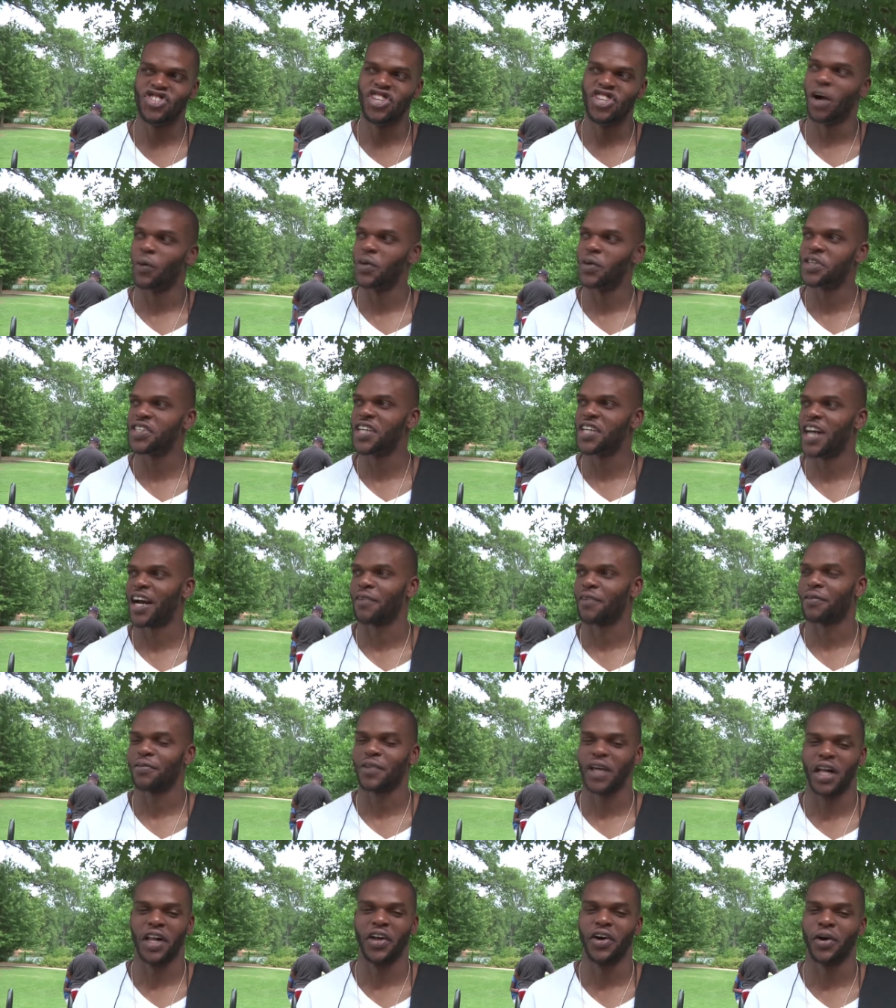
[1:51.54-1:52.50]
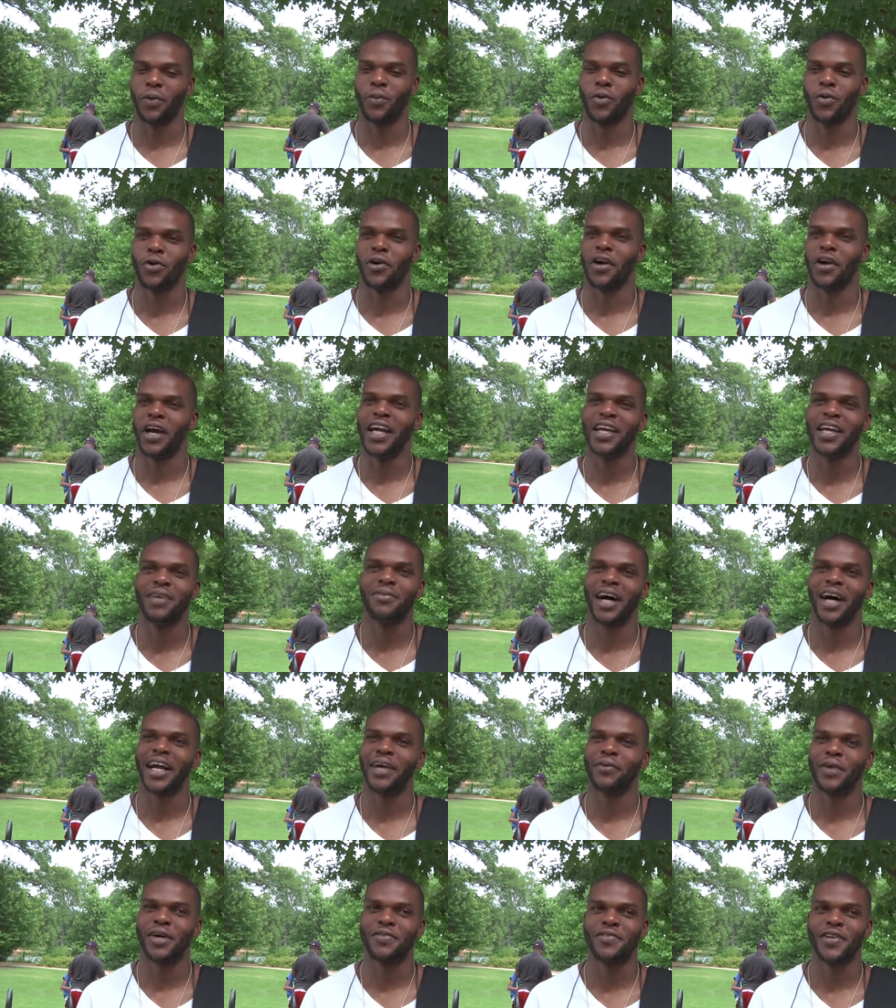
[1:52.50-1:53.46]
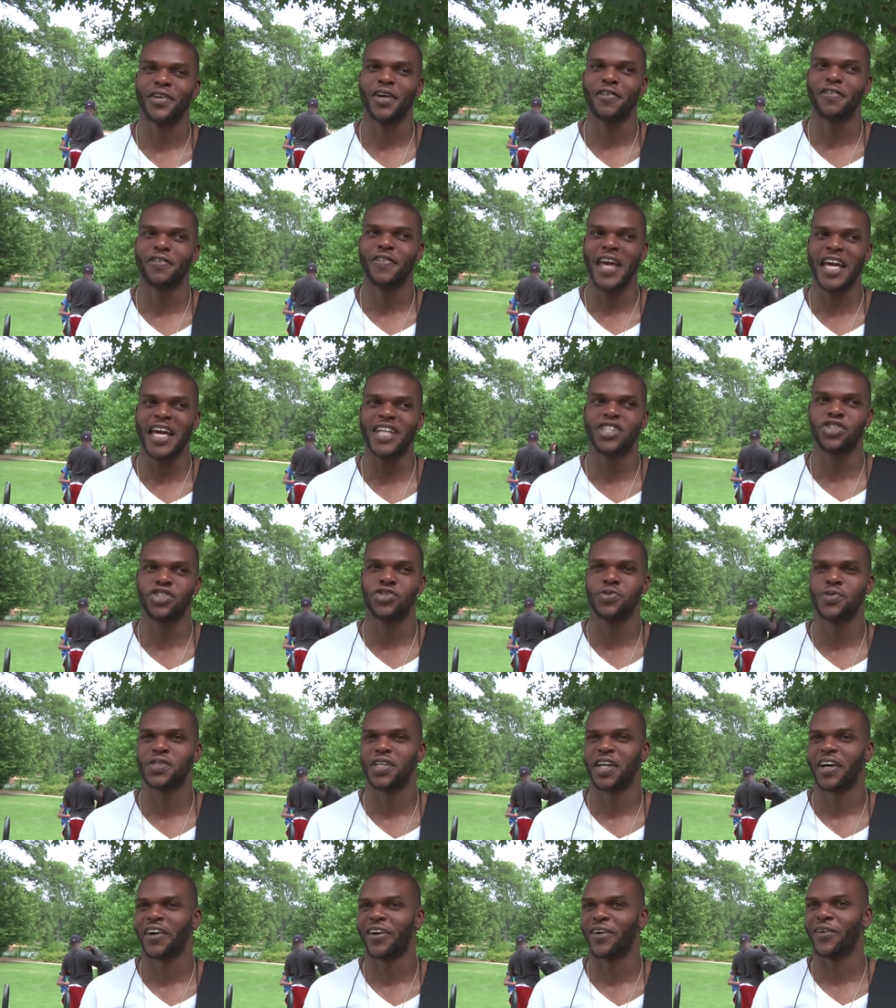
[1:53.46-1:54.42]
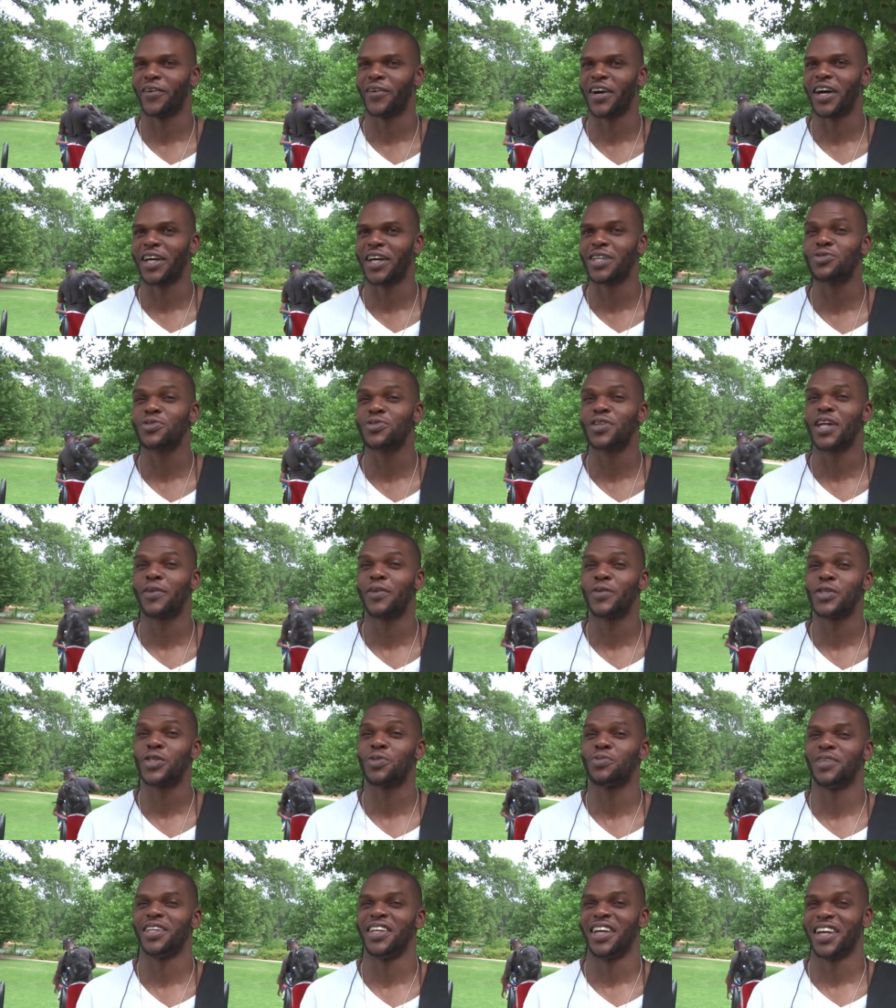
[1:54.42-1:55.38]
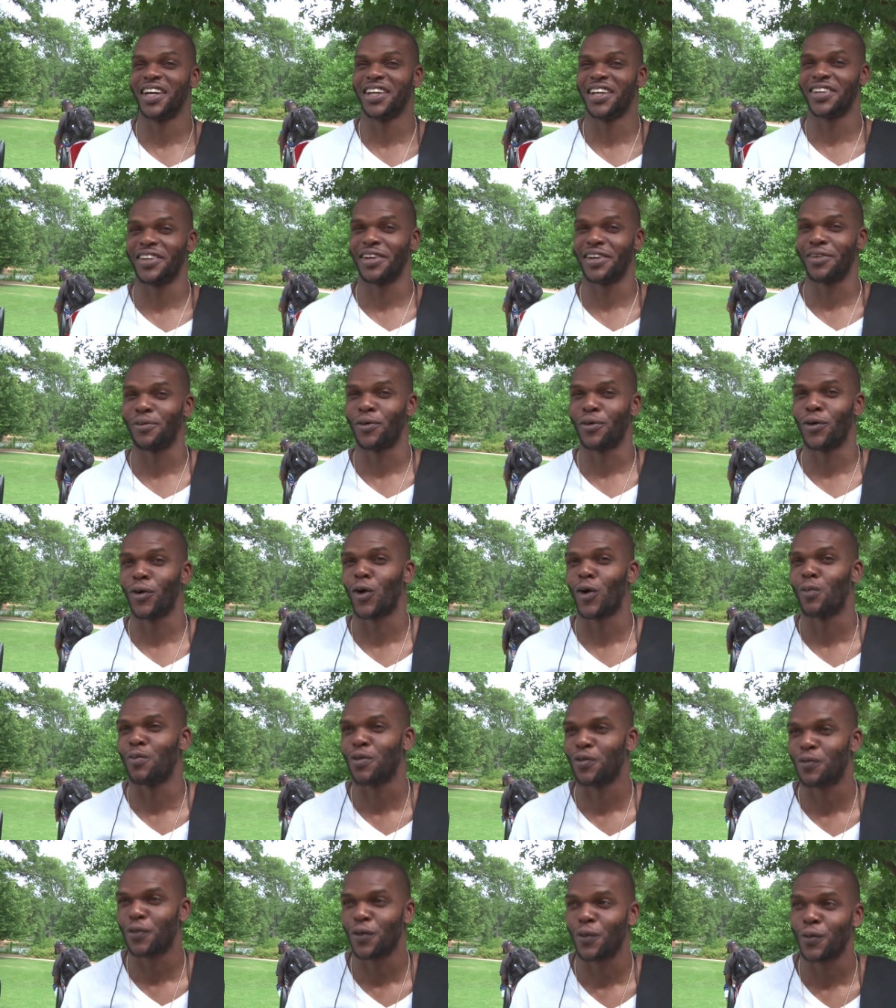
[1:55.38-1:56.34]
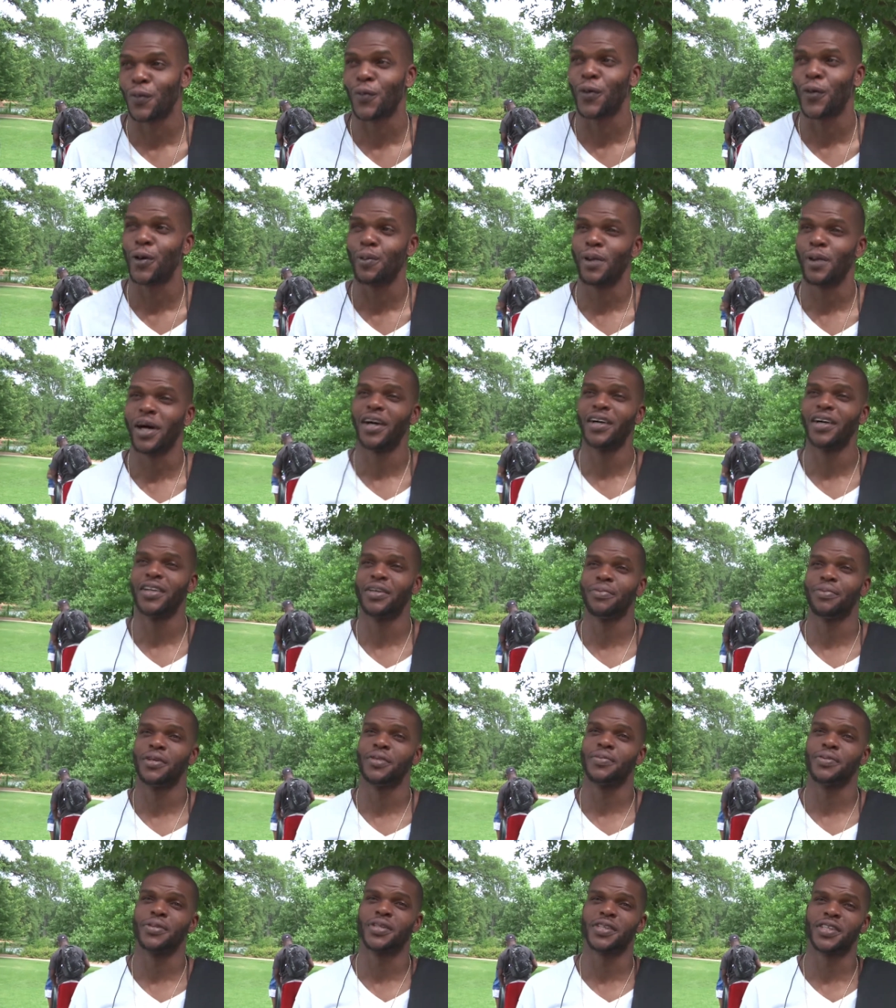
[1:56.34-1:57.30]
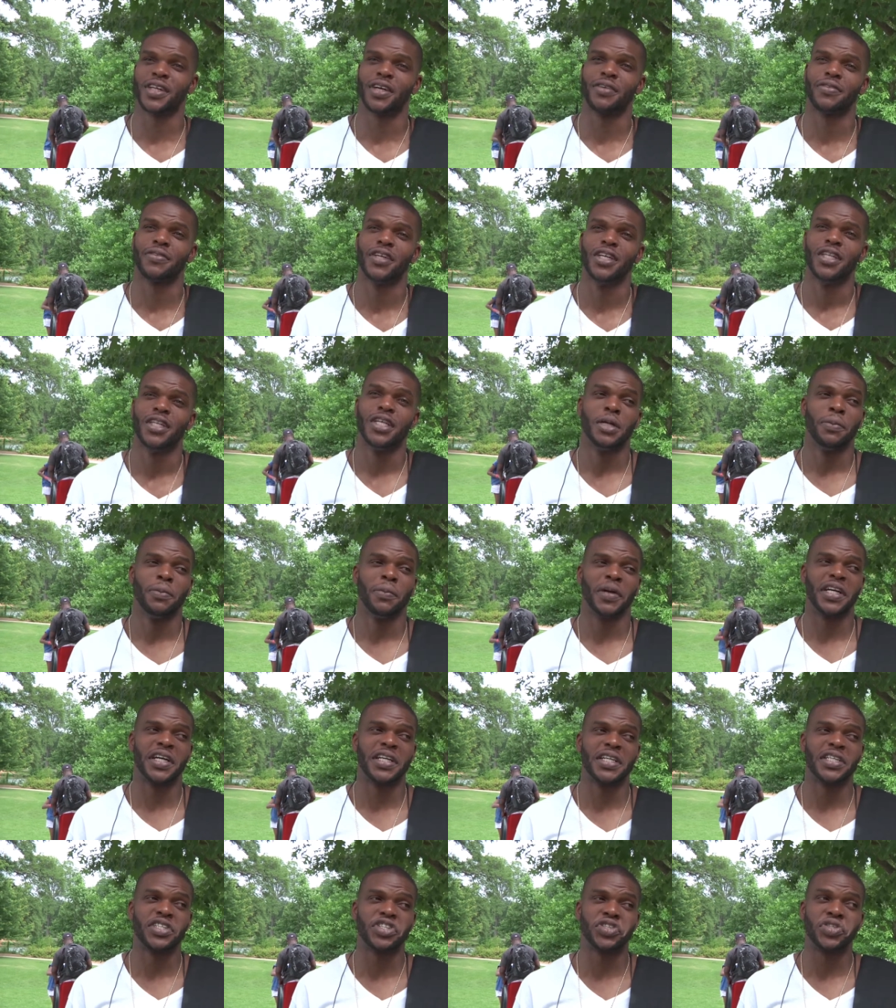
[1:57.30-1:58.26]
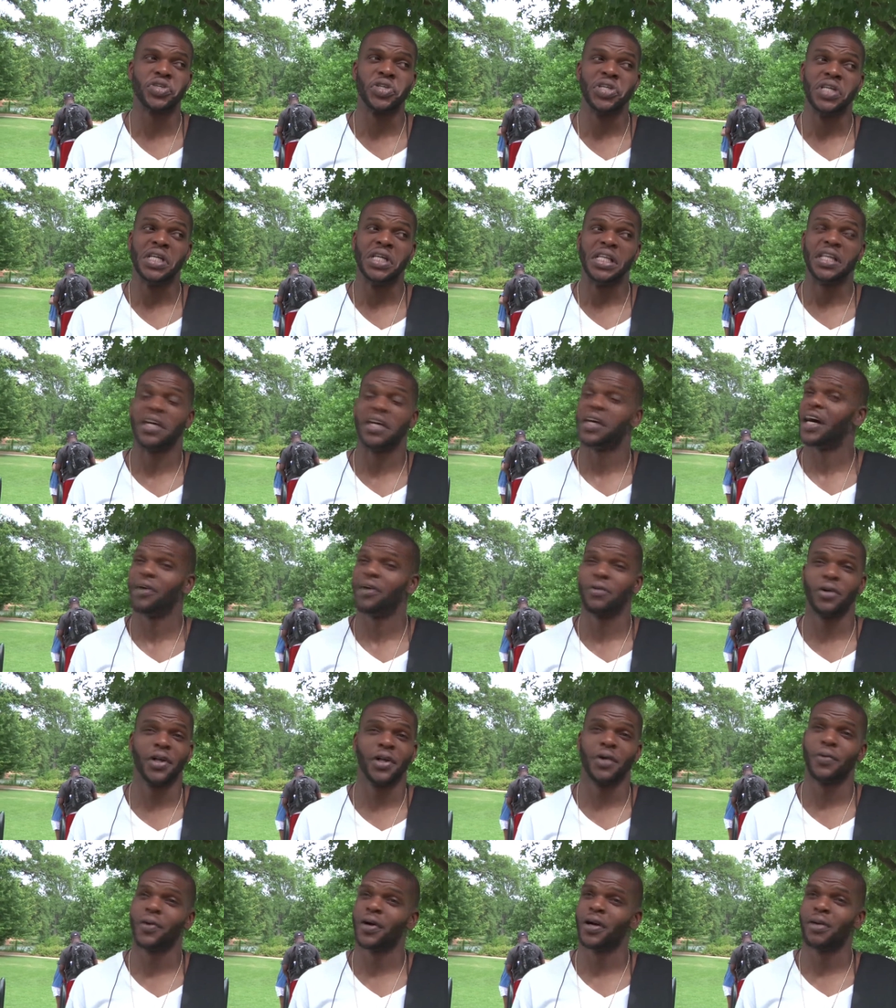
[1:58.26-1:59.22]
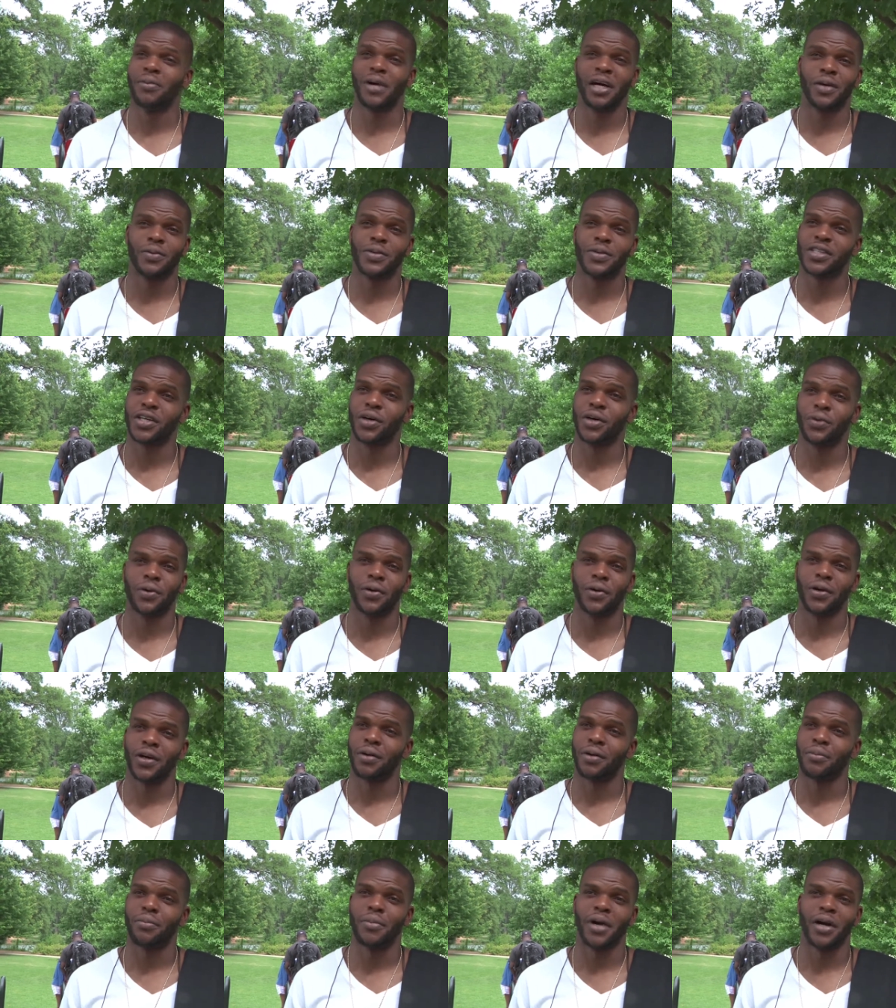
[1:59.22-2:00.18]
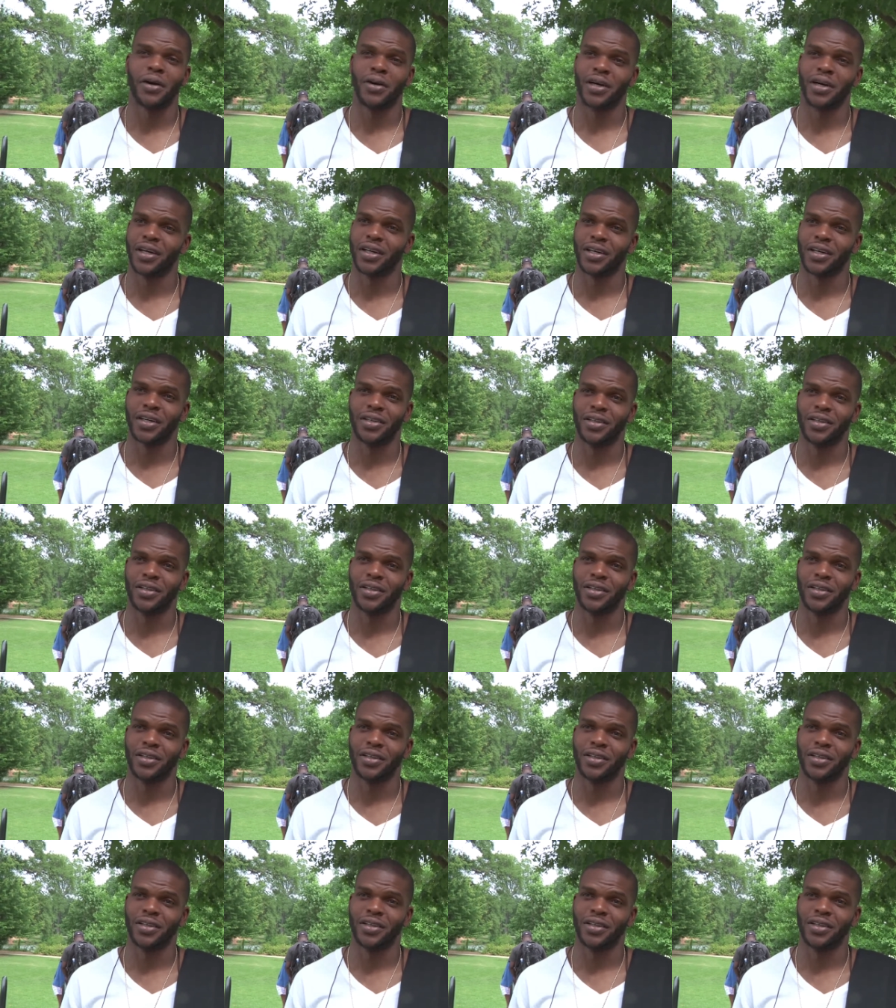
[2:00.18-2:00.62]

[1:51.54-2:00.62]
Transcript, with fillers: No, we should not declare war on anybody. We have enough issues in our own country that we should be declaring war on before we're worried about other people's stuff. Because they're not really worried about what's going on in the belly.